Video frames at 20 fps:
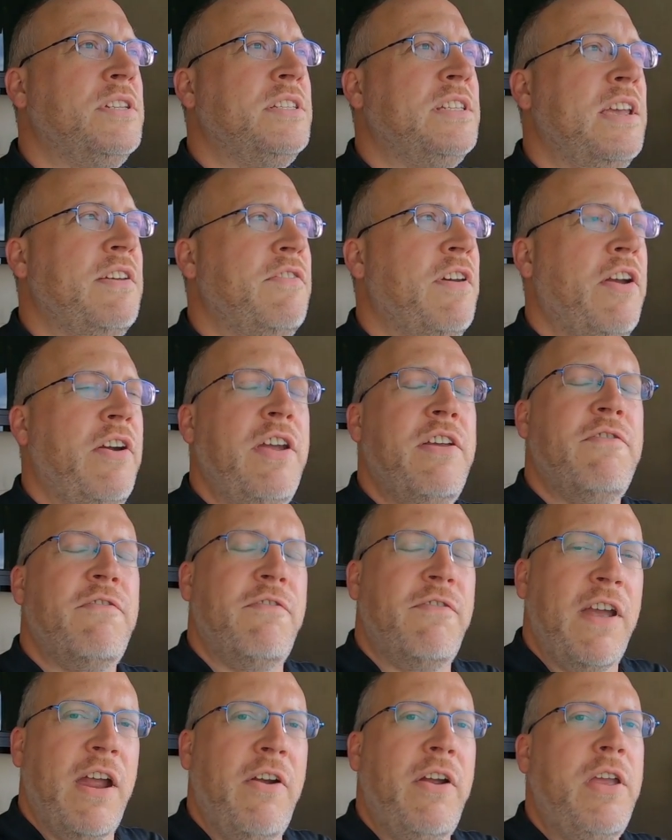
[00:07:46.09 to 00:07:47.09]
It's a very,
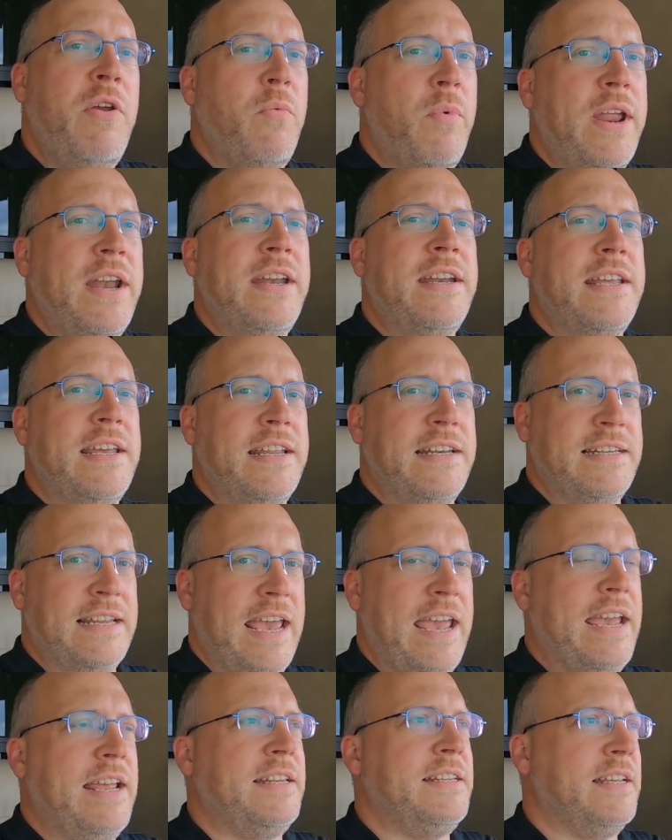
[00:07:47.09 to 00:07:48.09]
very windy
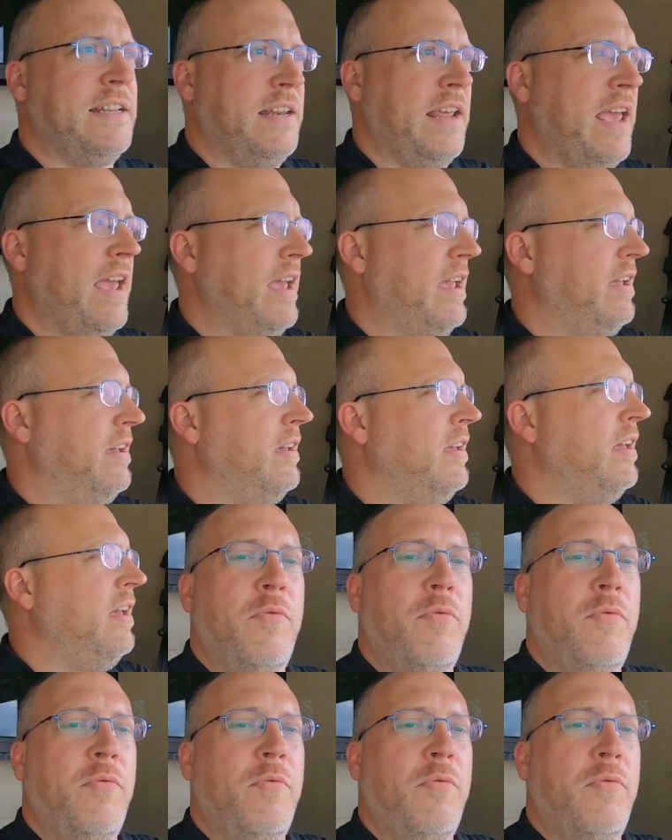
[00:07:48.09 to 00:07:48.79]
day today.